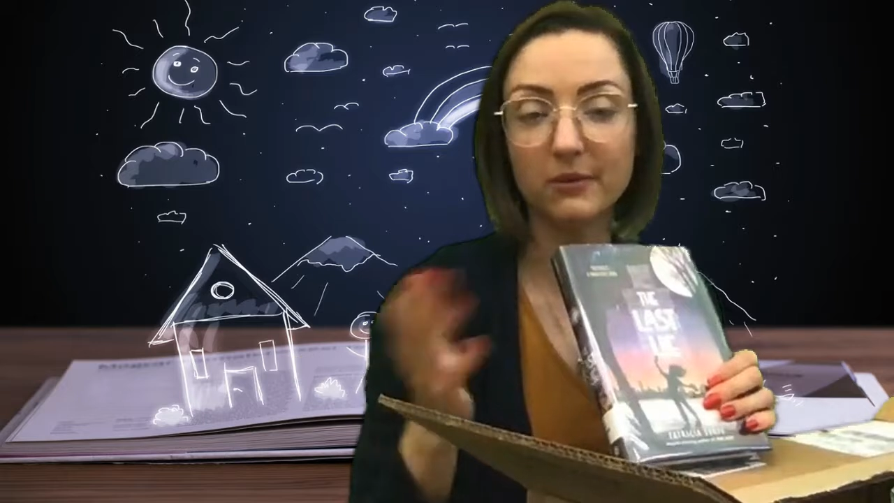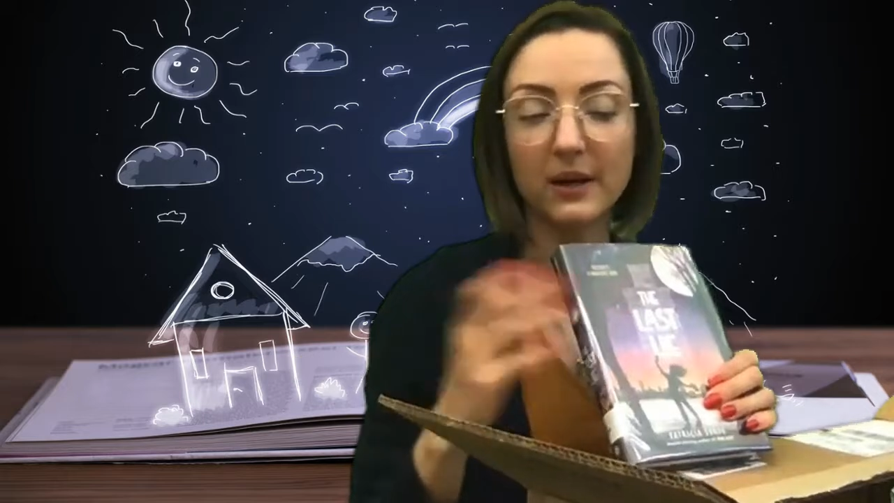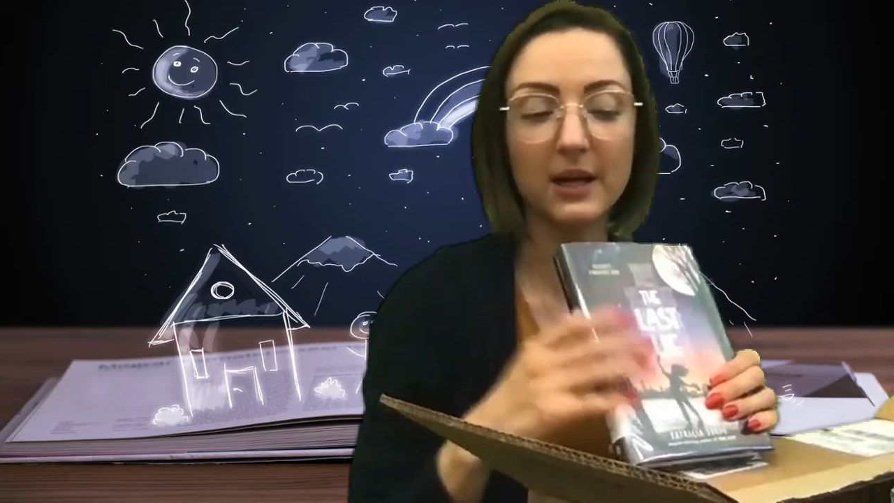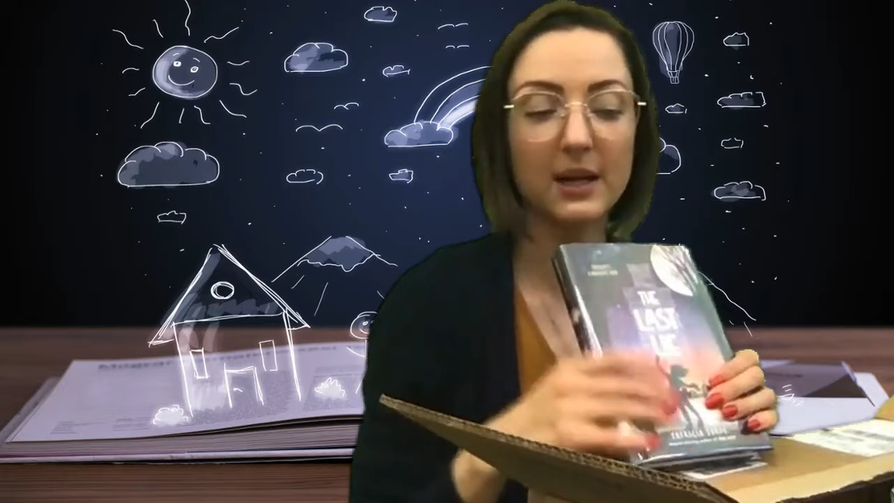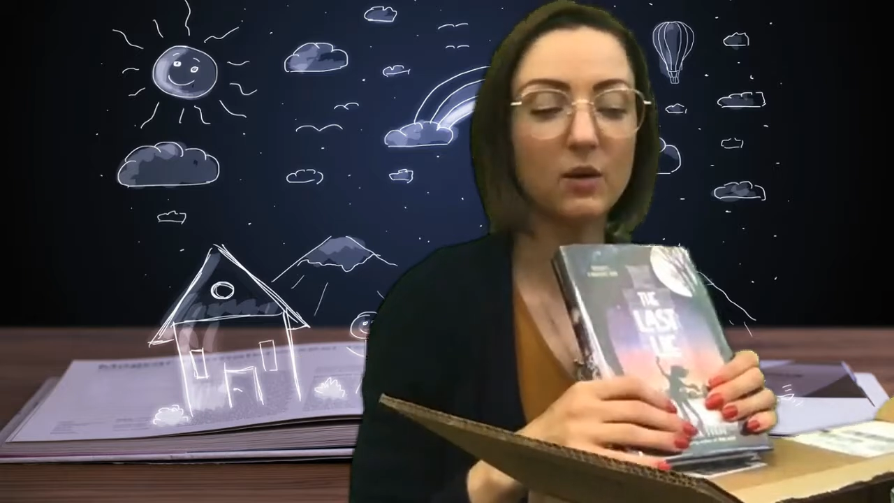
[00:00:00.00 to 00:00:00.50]

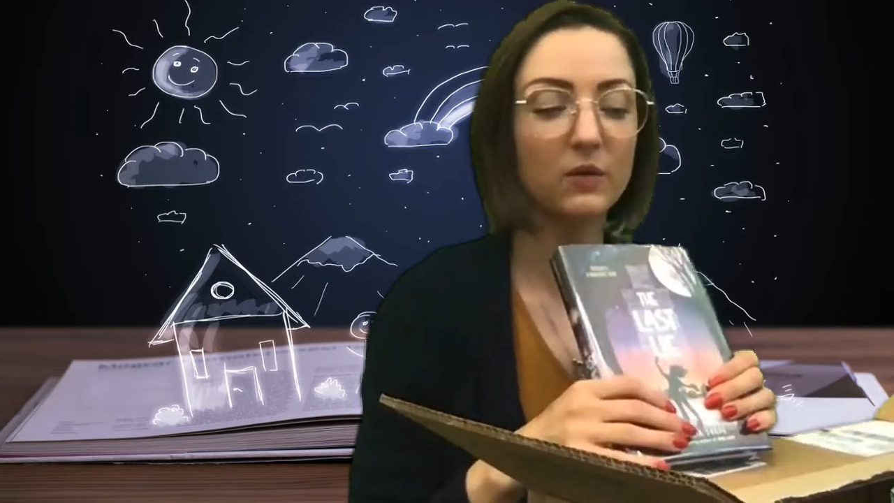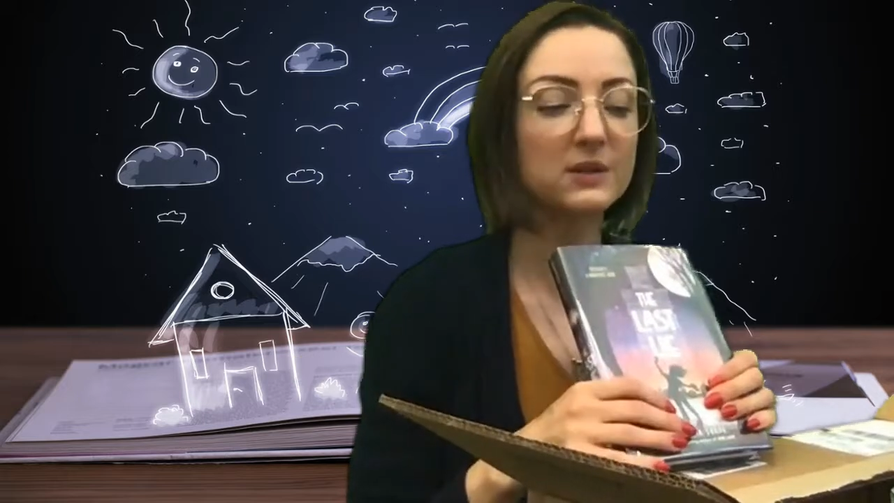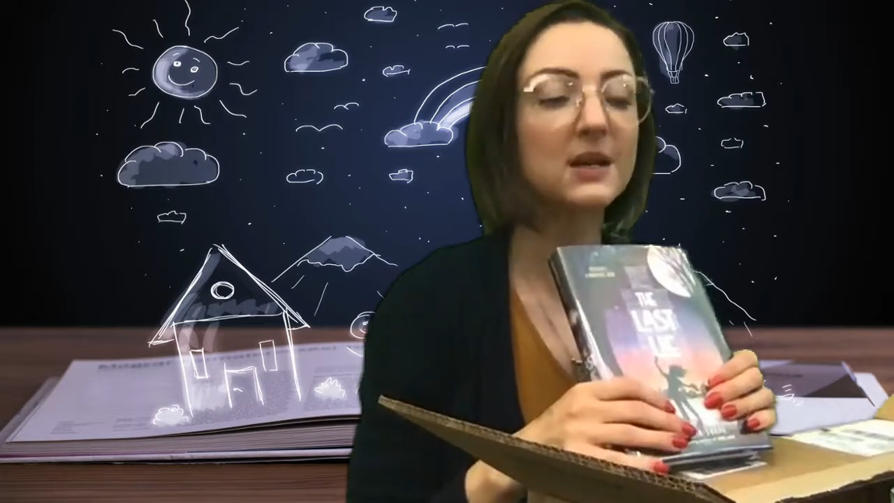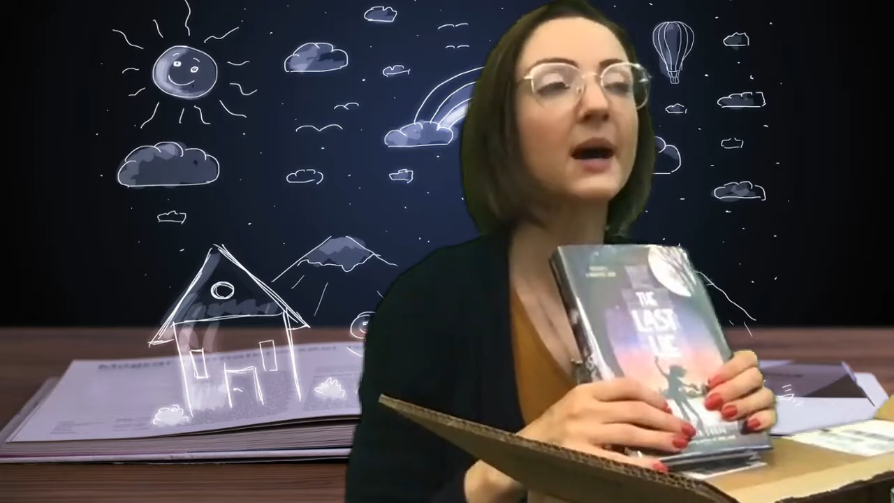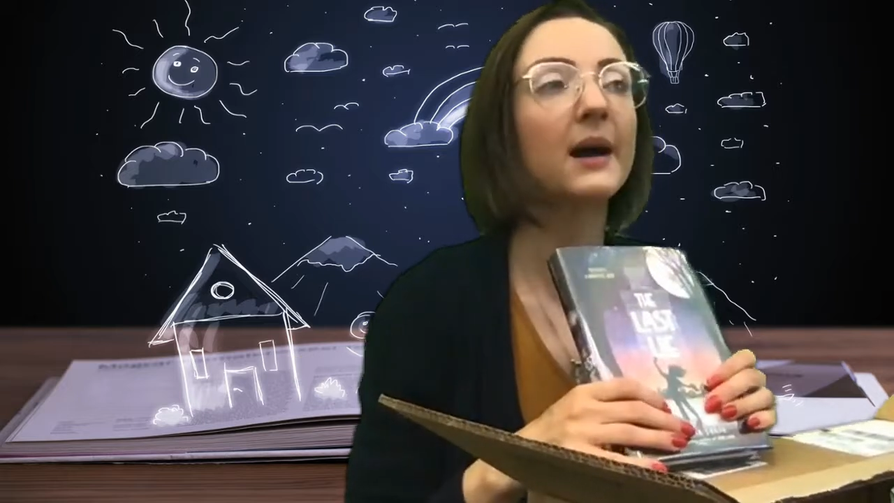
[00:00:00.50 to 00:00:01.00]
right? And over
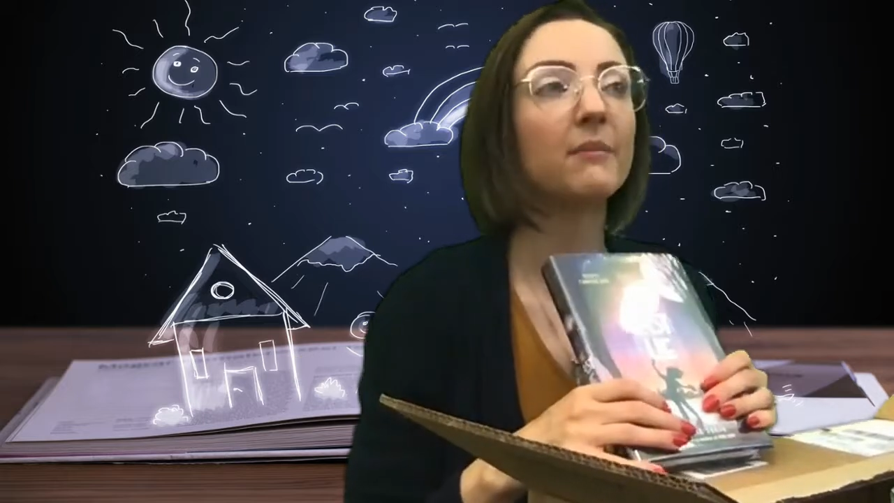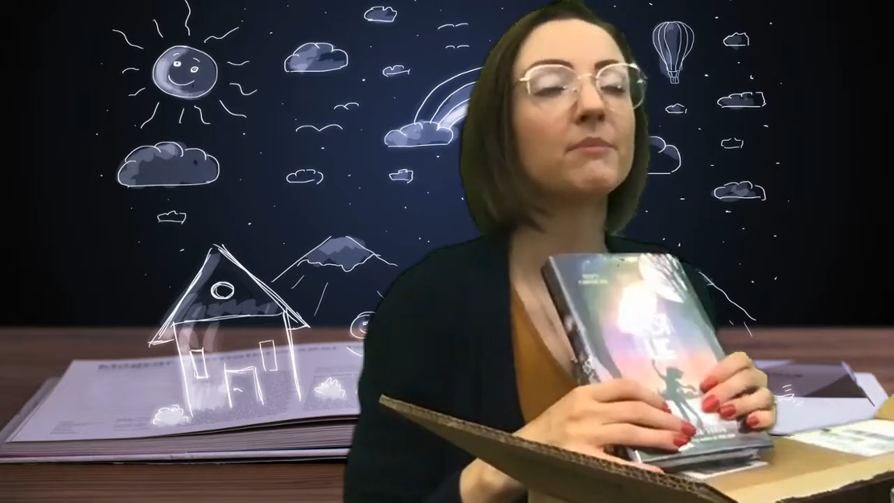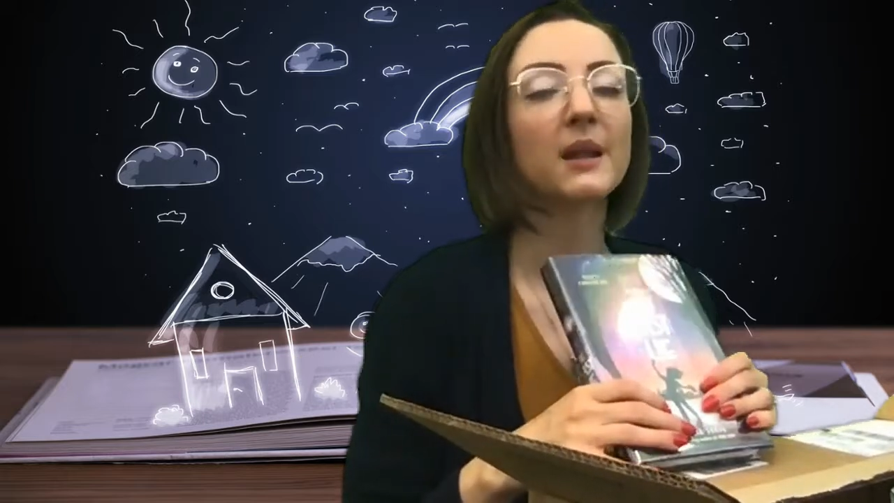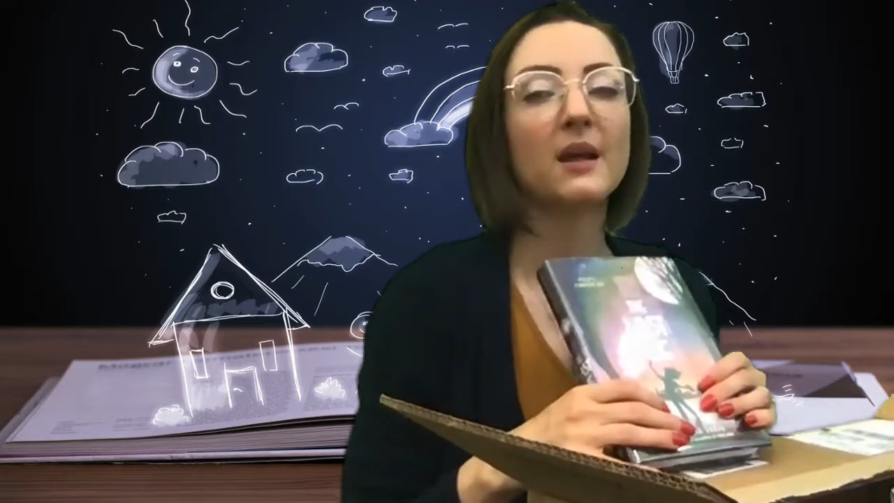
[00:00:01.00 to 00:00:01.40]
time,